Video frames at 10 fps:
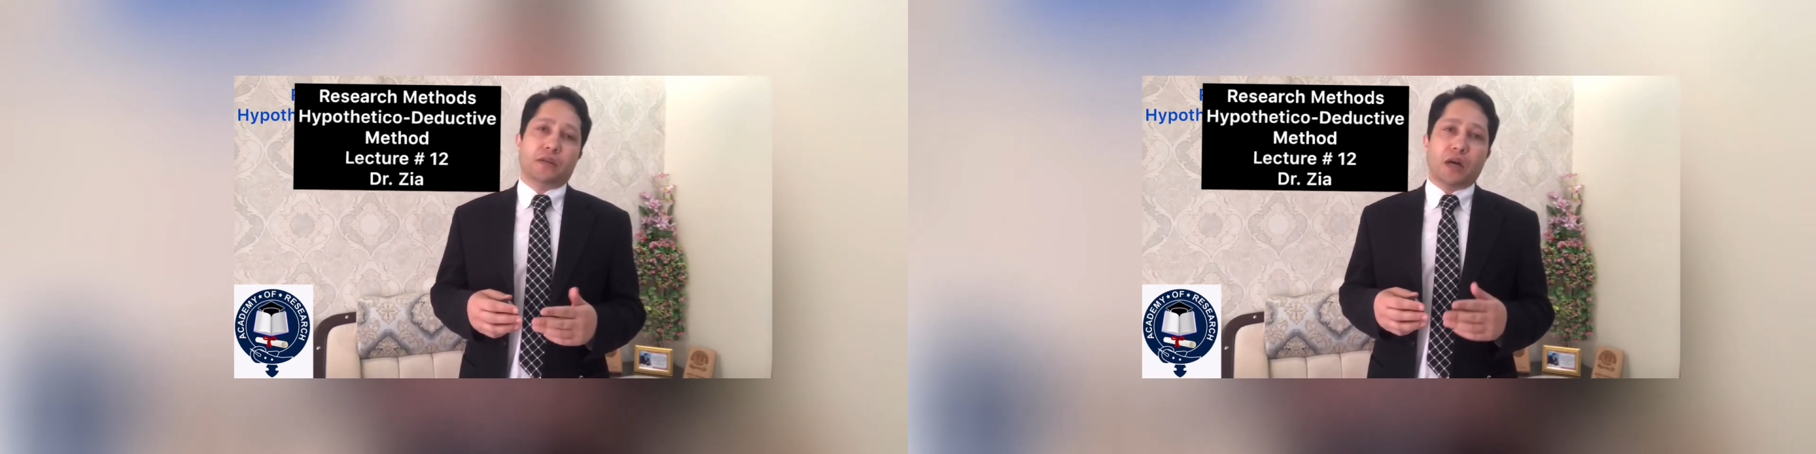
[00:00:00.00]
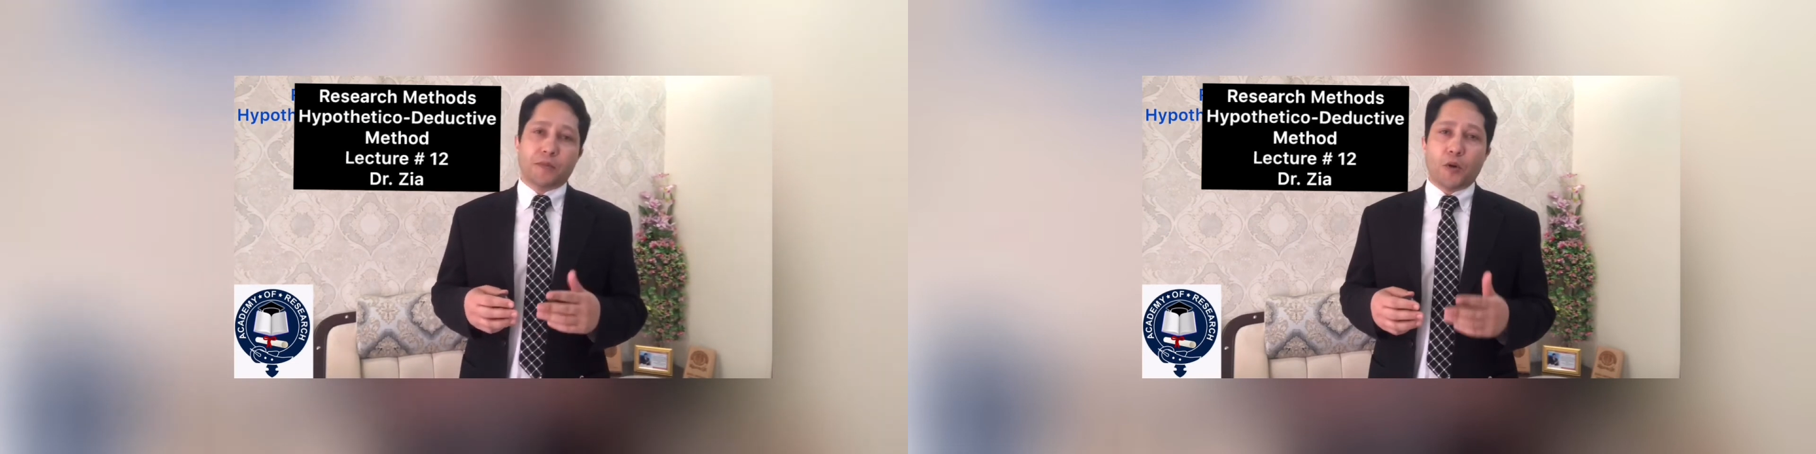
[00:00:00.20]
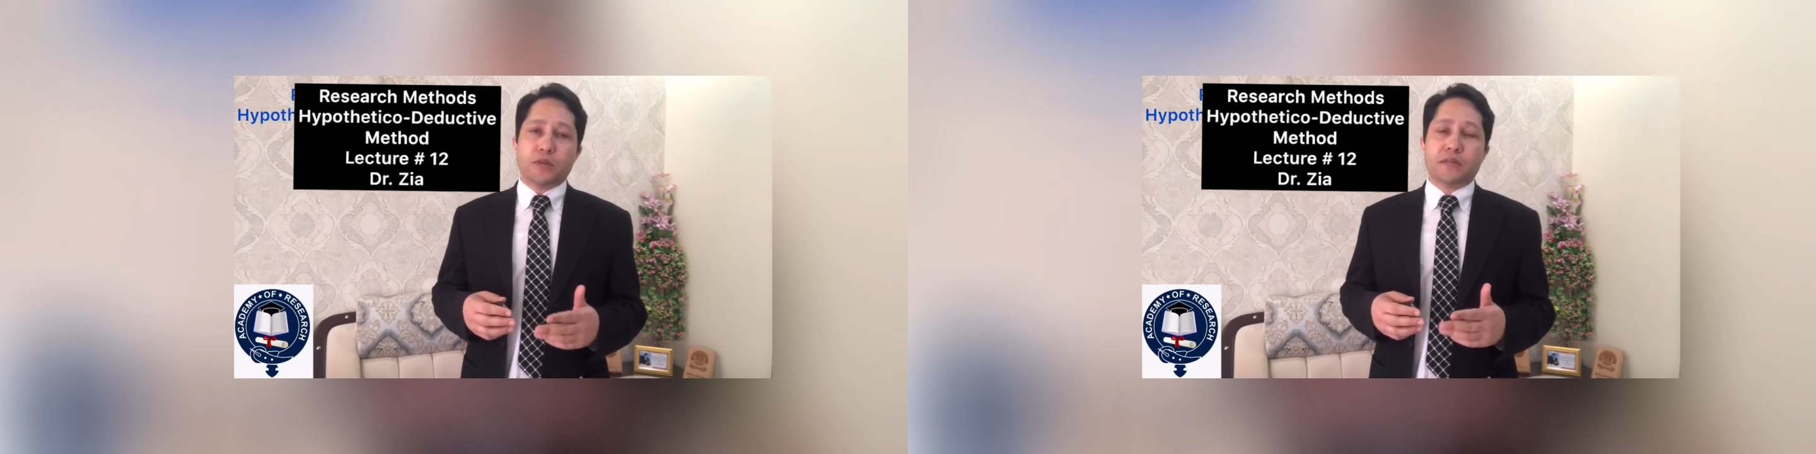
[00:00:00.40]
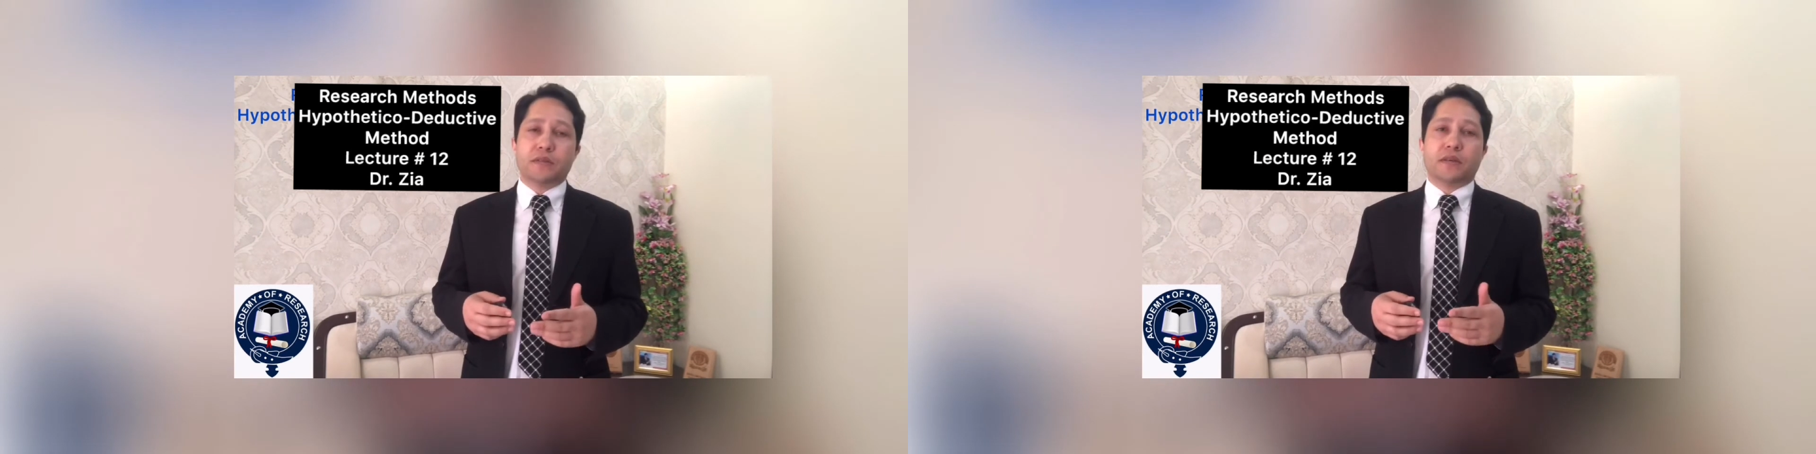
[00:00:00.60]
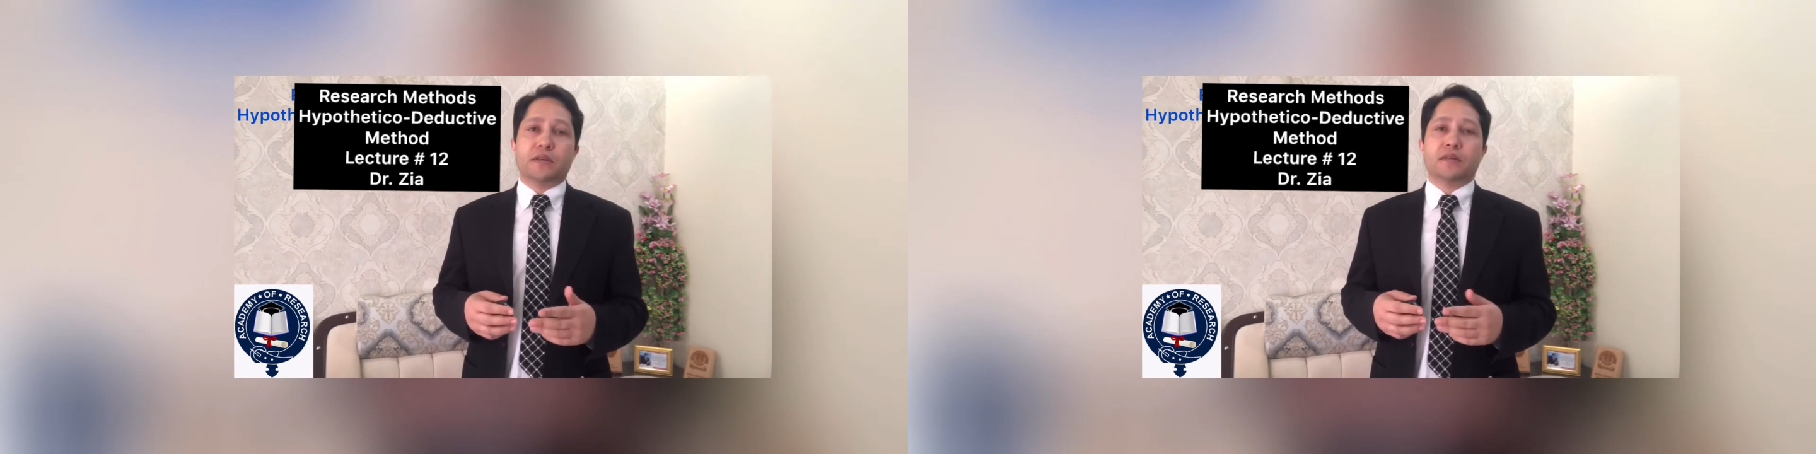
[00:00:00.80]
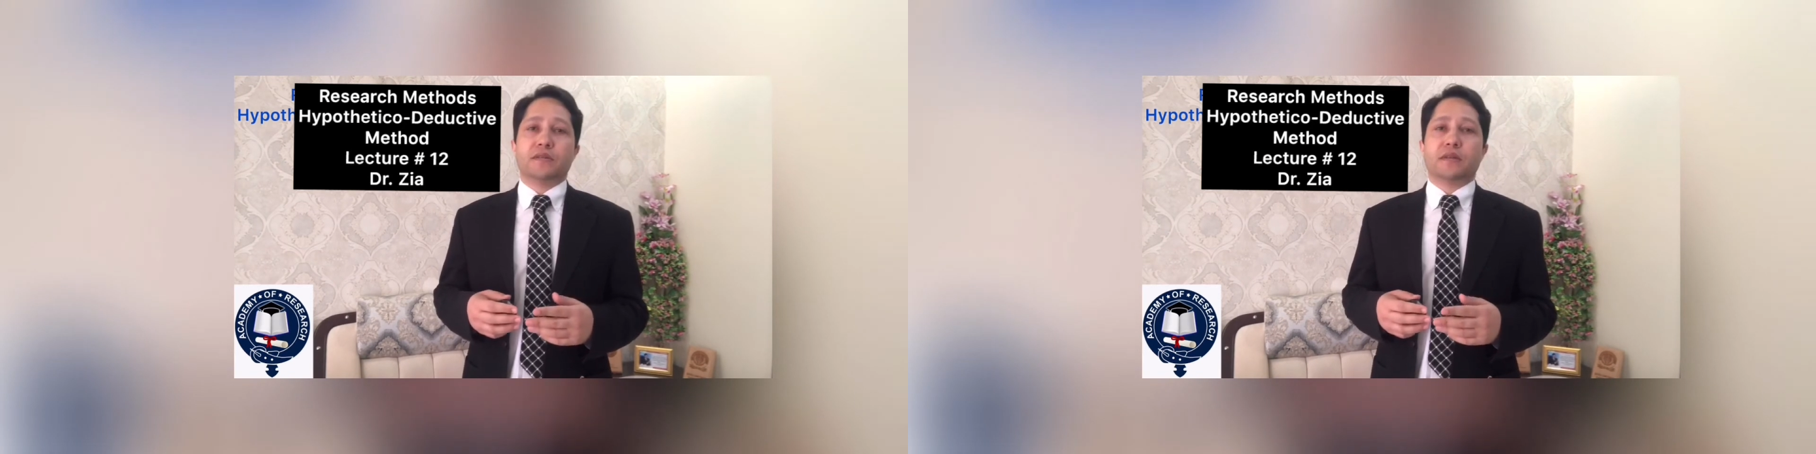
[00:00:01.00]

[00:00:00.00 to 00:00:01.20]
hypotheses